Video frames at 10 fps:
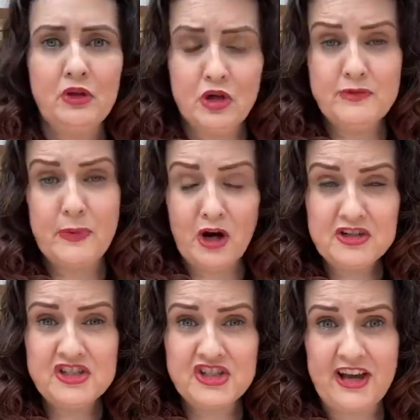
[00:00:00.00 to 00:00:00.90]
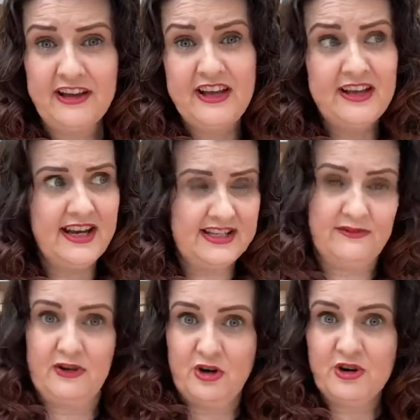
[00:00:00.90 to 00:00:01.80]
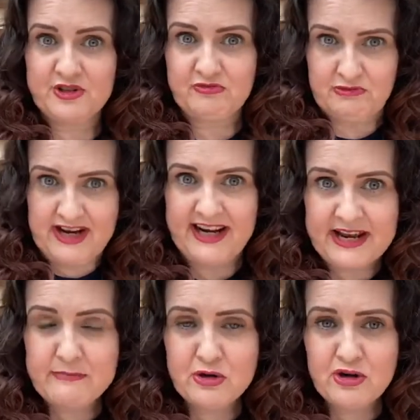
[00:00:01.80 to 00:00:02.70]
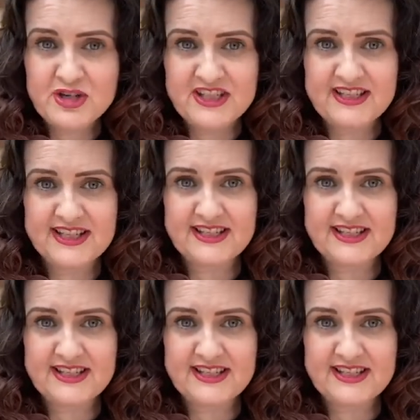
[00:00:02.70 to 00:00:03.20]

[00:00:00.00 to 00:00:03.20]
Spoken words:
Good posture is, of course, really important.